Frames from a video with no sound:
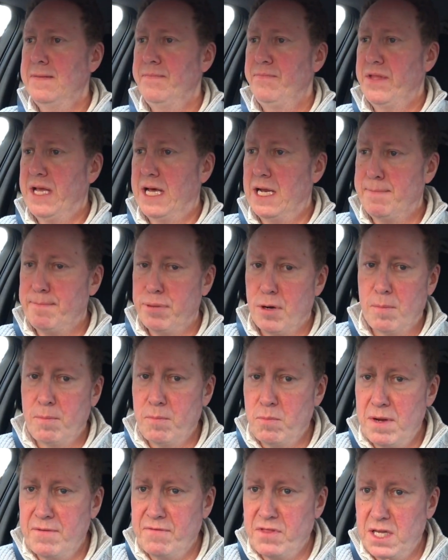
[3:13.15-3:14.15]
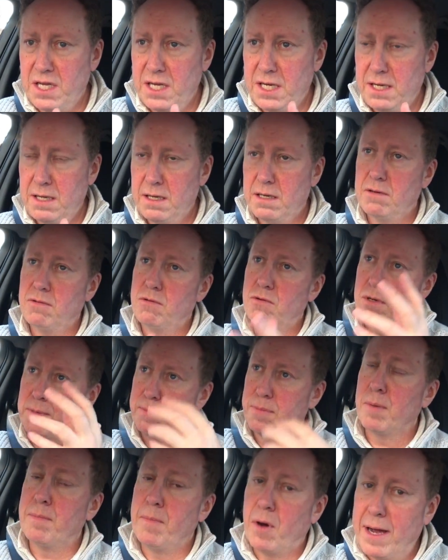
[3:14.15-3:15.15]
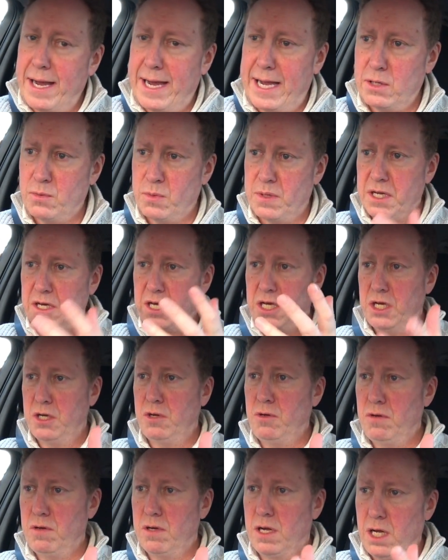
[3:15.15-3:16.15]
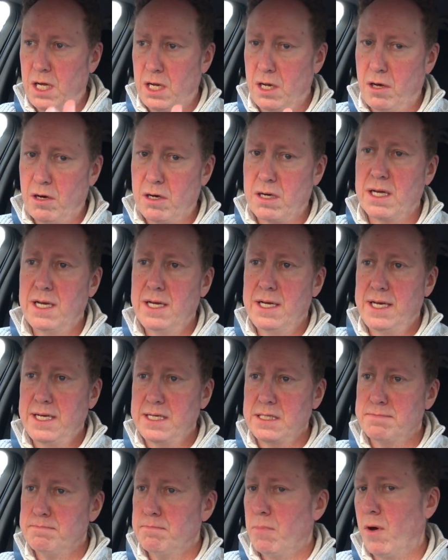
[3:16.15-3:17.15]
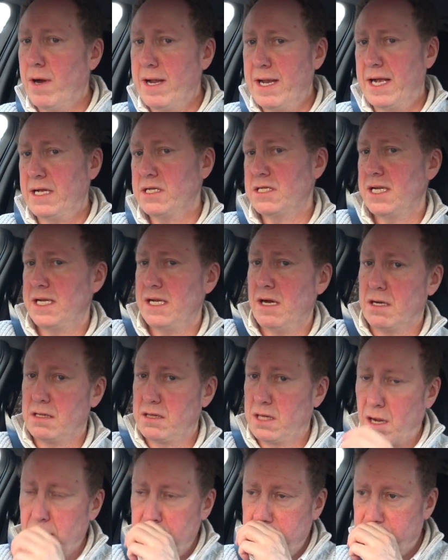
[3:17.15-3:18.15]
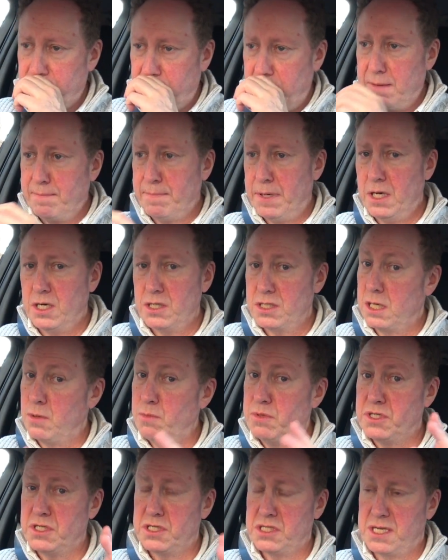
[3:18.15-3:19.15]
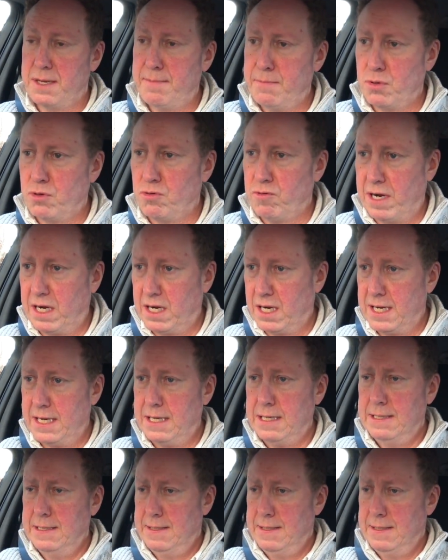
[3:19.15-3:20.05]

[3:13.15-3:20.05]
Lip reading: Now the problem with the problem I had with the Q lock is mine actually, I don't think personally was assembled correctly.